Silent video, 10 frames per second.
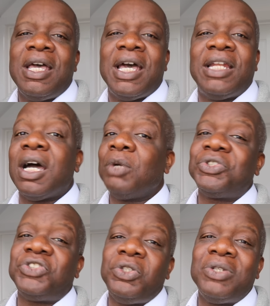And I will
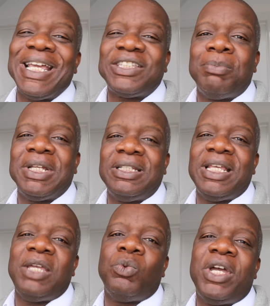see you next
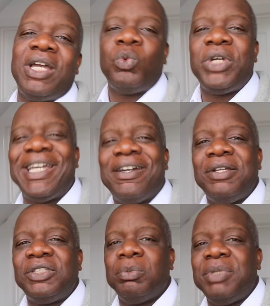Monday, where we're
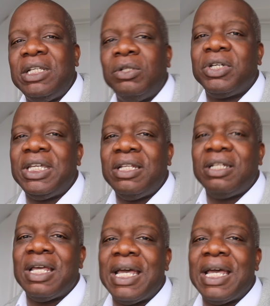going to be looking